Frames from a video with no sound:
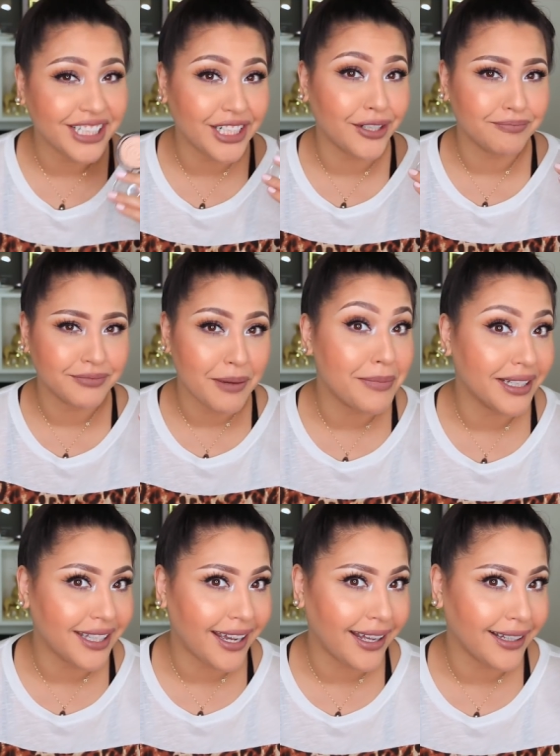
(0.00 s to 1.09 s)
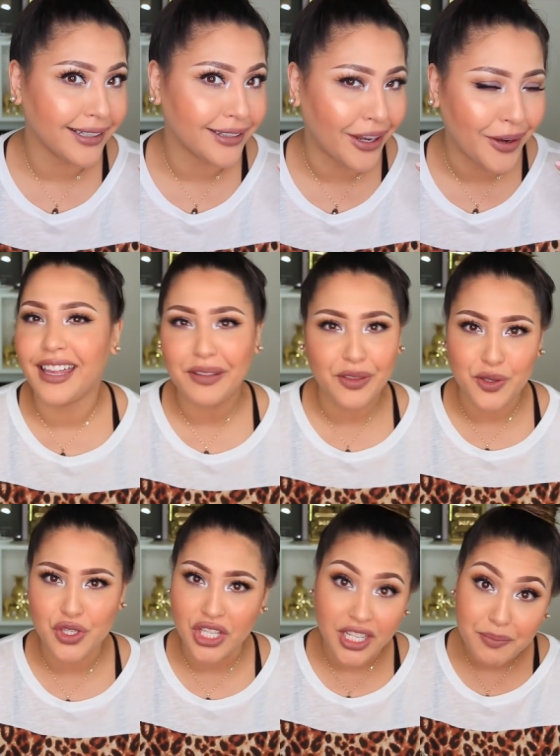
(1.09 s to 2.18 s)
you know, but that highlight though. I like
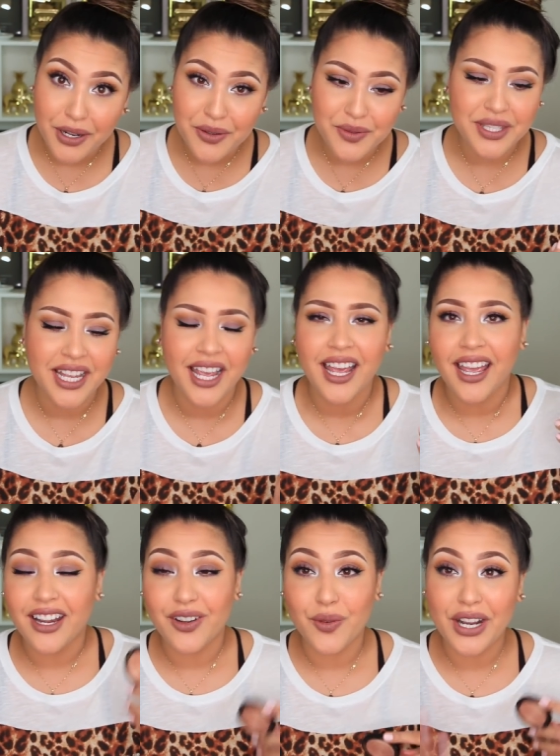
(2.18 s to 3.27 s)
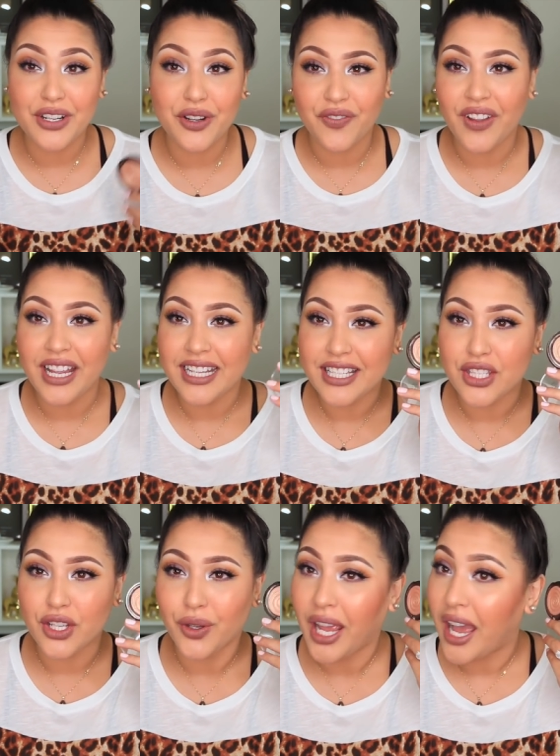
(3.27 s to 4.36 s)
those cheekbones and around your face.
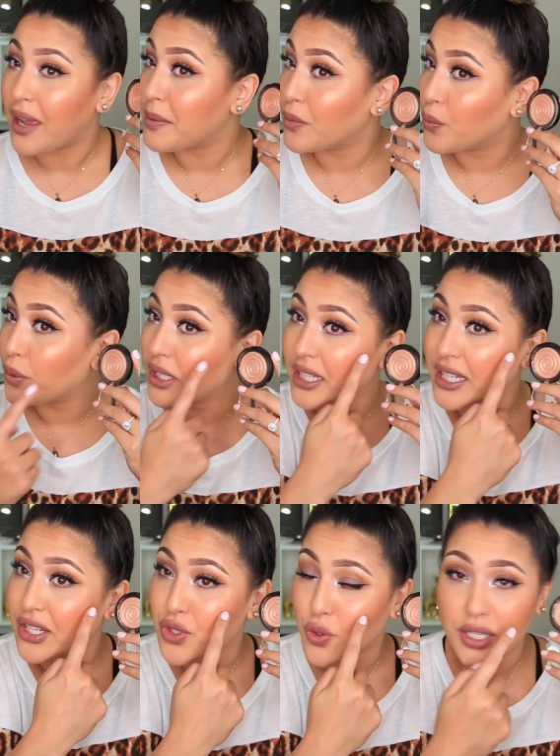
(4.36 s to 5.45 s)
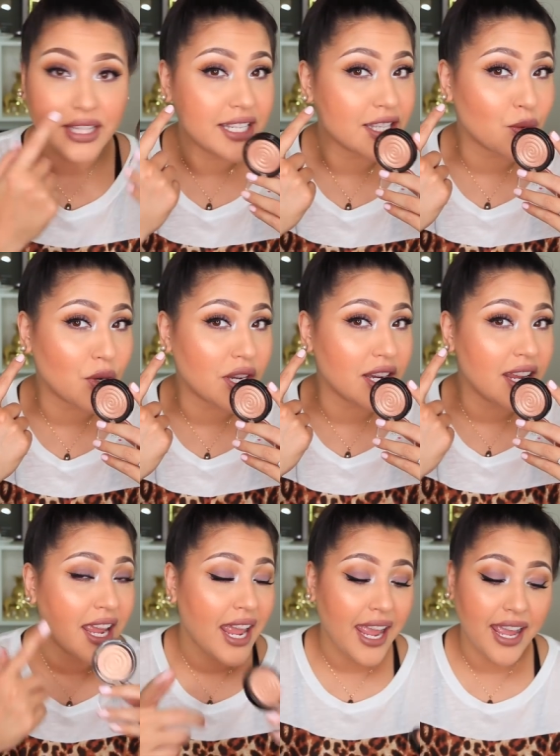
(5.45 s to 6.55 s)
So yeah, I've been really enjoying this one
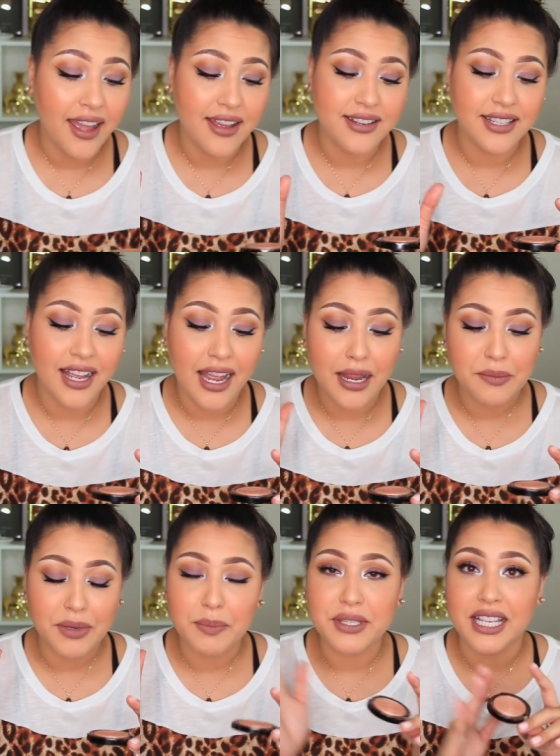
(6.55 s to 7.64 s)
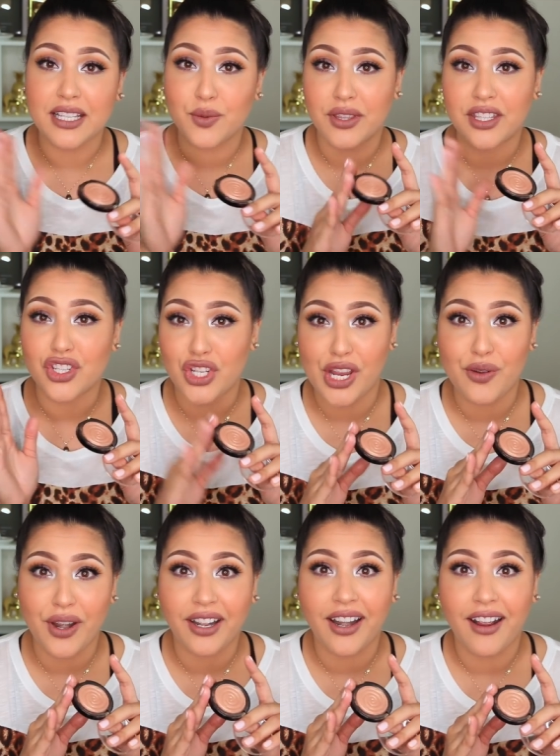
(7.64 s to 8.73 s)
and I'm obsessed with this shade
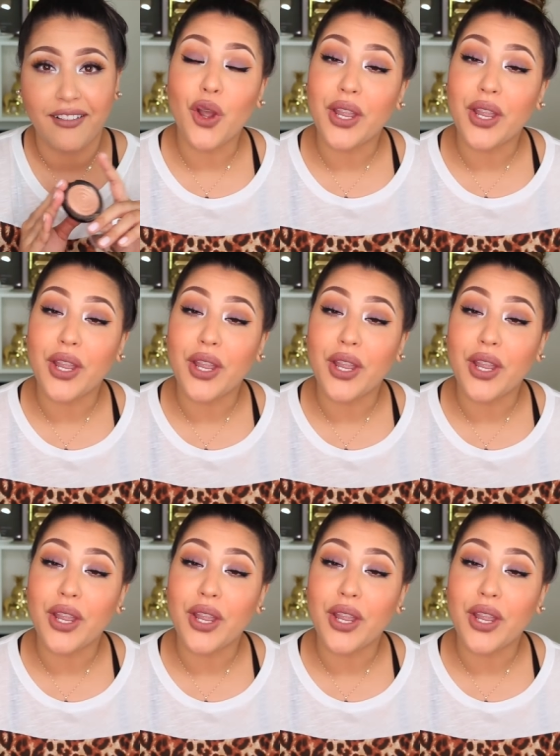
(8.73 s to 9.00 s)
right now.